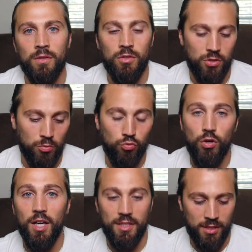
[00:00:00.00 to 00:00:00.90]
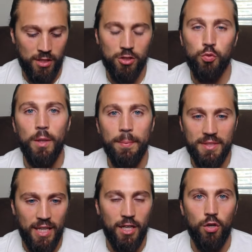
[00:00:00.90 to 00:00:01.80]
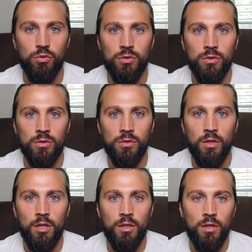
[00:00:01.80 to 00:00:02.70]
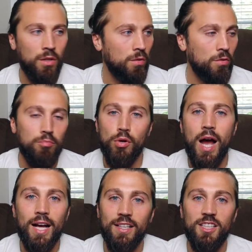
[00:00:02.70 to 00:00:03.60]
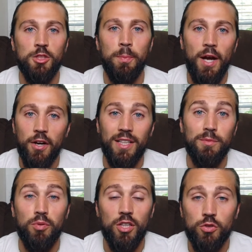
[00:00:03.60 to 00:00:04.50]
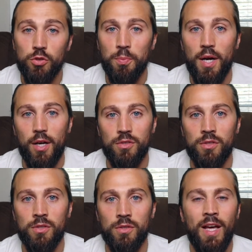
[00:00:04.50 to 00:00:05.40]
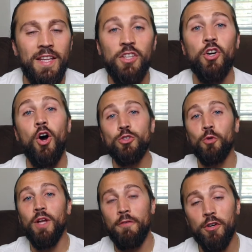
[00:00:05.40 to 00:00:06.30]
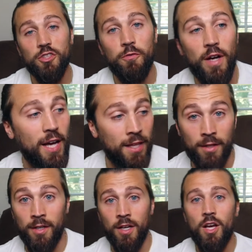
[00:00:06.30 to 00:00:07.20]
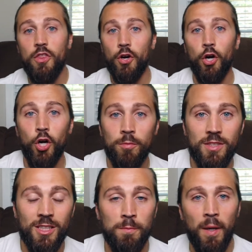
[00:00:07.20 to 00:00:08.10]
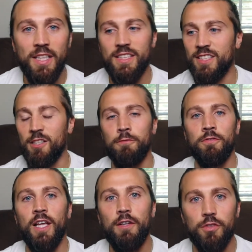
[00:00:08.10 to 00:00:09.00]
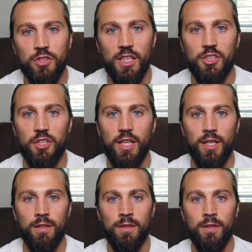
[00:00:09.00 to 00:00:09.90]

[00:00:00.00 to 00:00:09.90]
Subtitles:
some rice, sweet potatoes, broccoli, asparagus, Brussels sprouts. And then you're also diversifying the herbs, the spices, the flavors that you're getting.